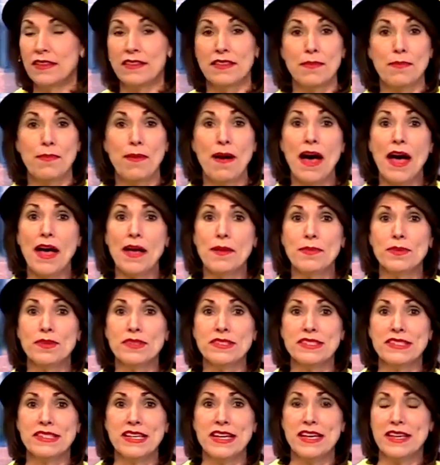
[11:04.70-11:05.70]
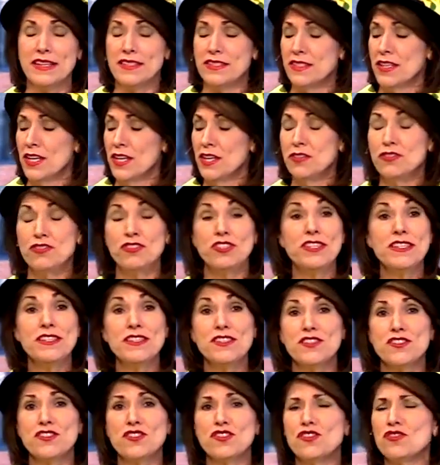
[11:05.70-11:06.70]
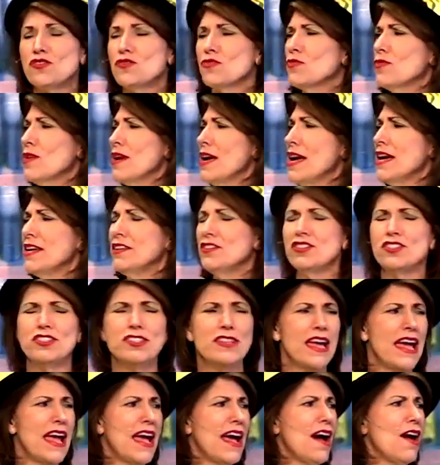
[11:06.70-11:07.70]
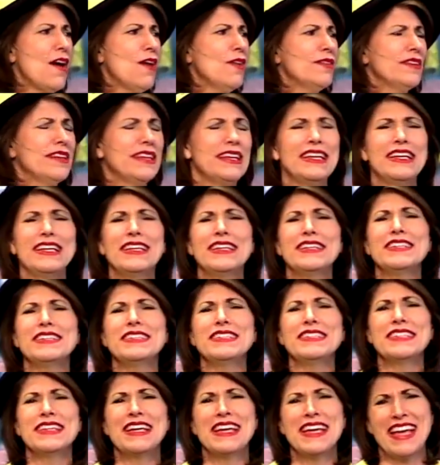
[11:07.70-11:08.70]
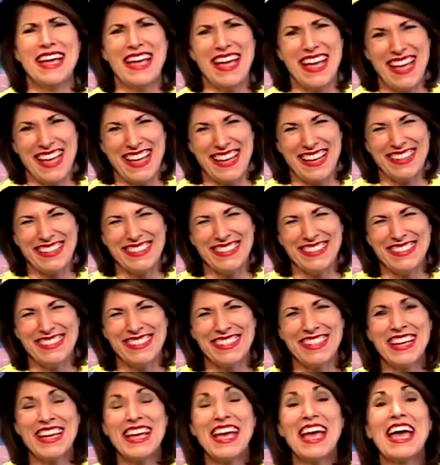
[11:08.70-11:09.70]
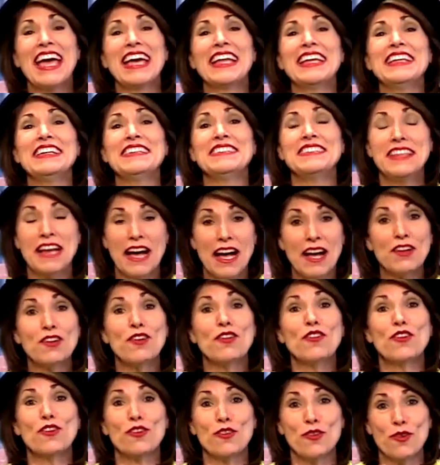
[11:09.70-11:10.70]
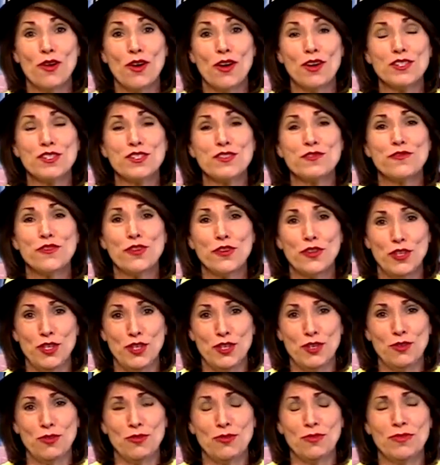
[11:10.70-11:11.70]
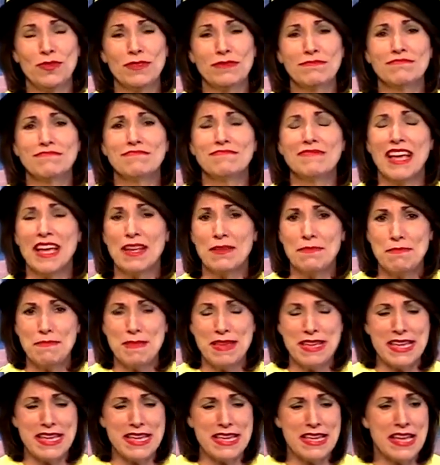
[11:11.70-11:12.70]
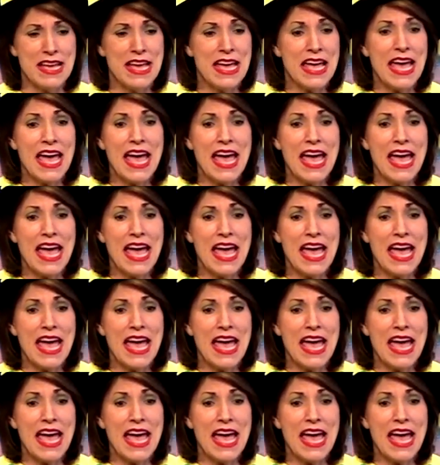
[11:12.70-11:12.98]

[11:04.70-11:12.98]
The Bible says Jesus stretched out his hands and he died on the cross for you and me.